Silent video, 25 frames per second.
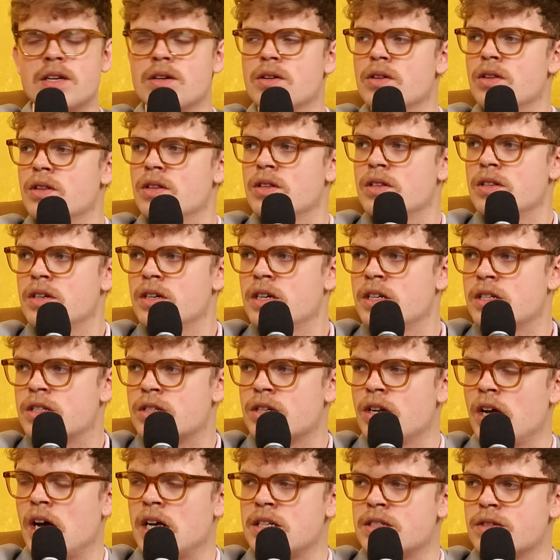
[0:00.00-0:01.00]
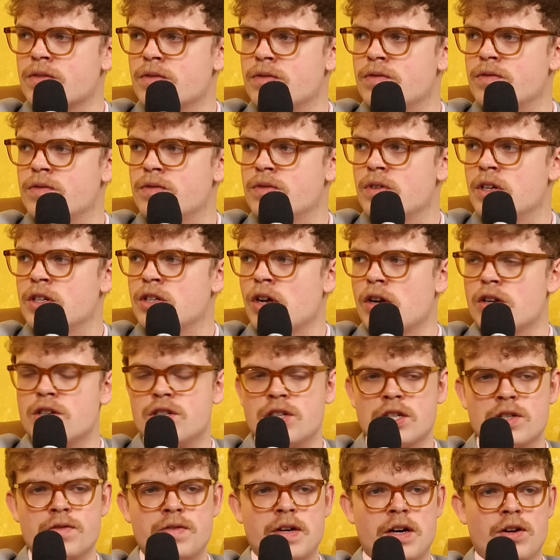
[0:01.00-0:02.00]
only
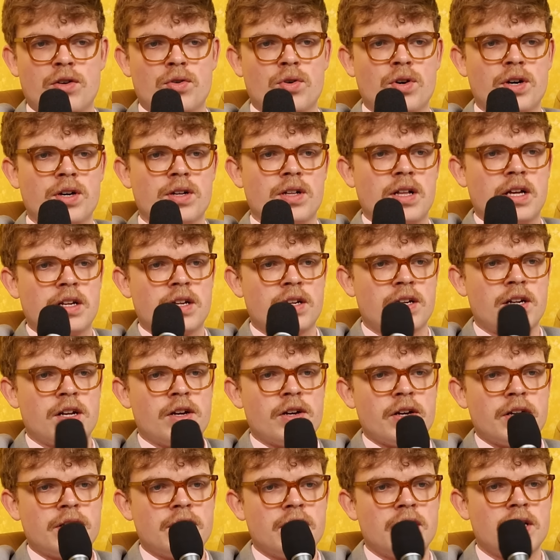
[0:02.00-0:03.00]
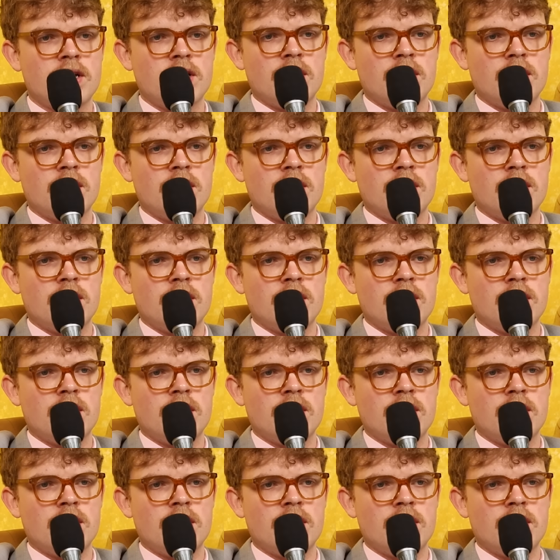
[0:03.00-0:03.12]
just found oil. I don't know.